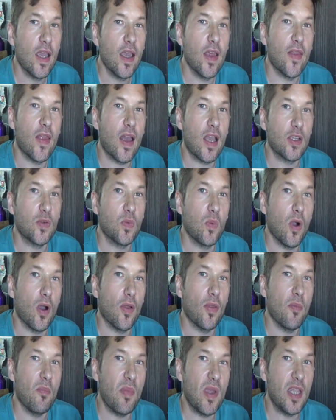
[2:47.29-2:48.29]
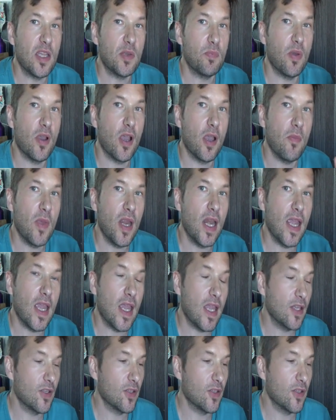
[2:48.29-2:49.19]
that's what the beats per minute is.